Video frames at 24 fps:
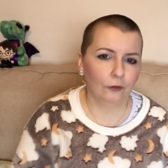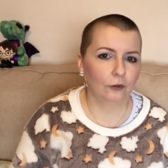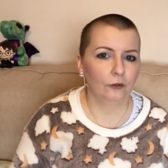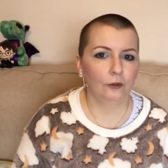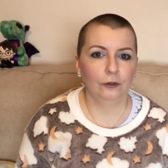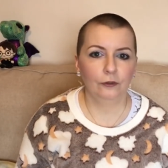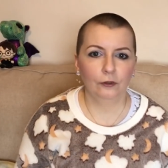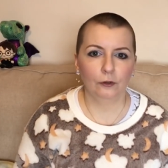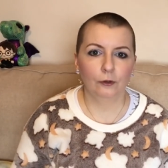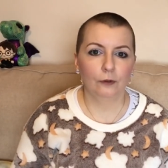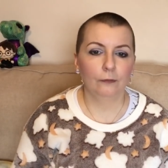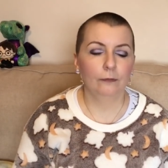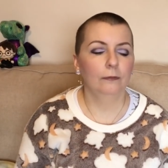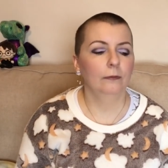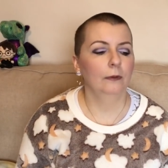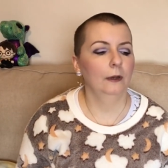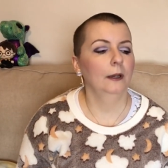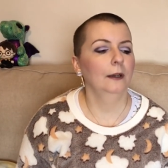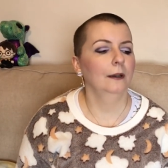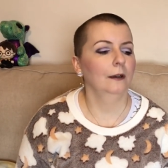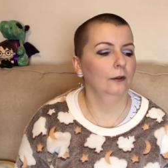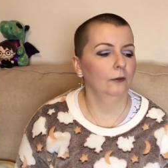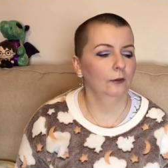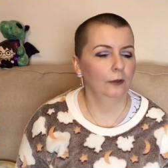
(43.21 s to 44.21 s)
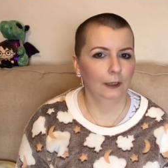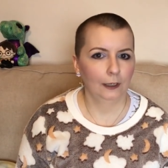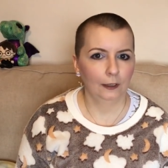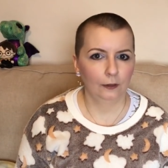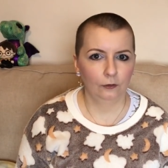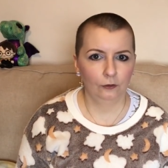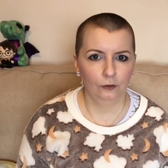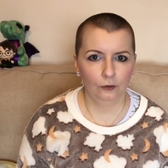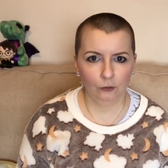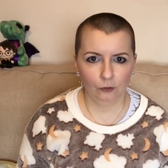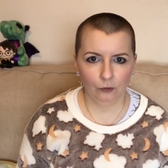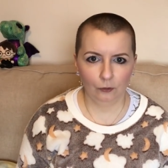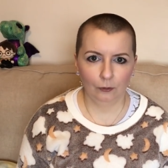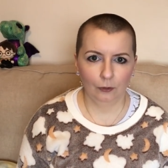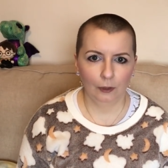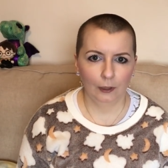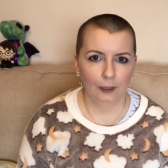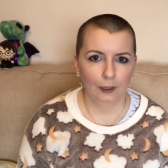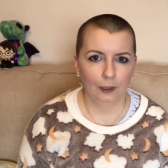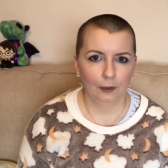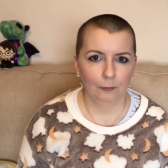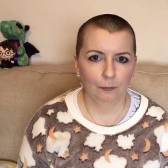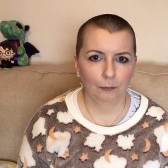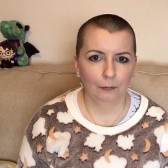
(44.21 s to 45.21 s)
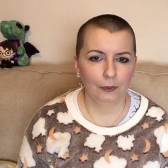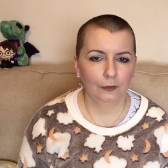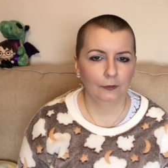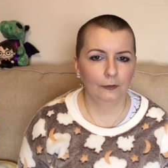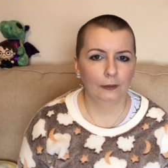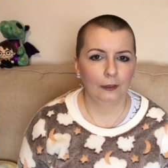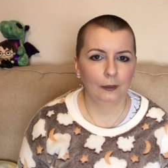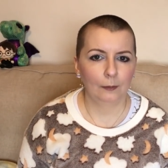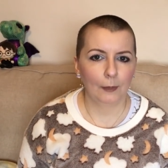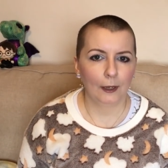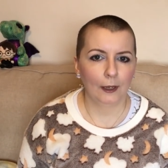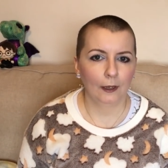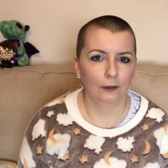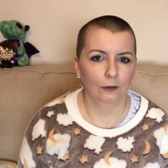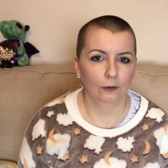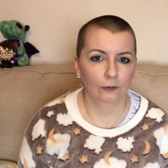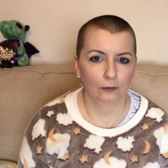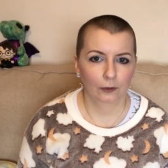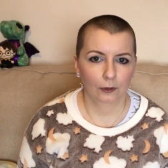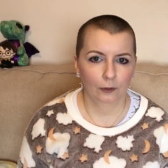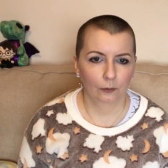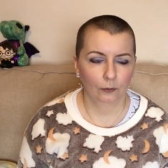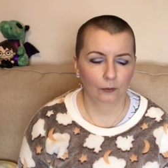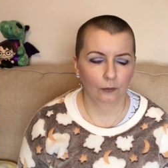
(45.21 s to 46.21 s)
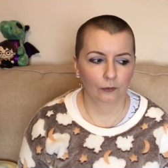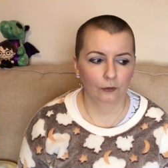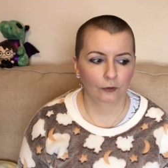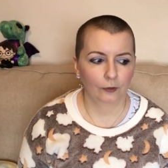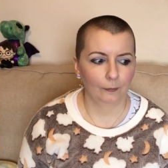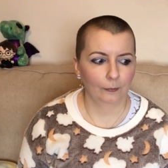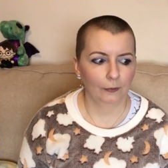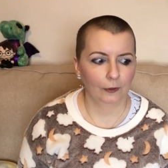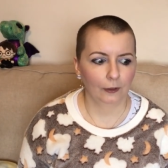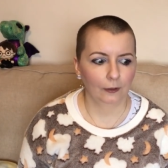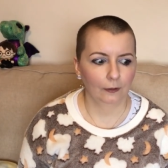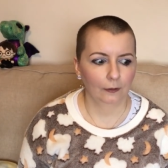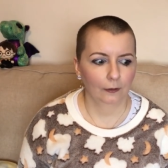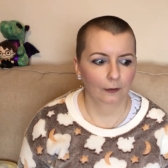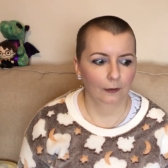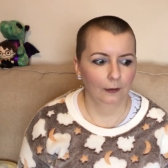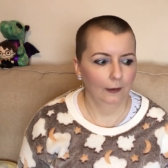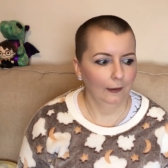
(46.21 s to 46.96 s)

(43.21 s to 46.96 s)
She should have hired 2 muscly men or something.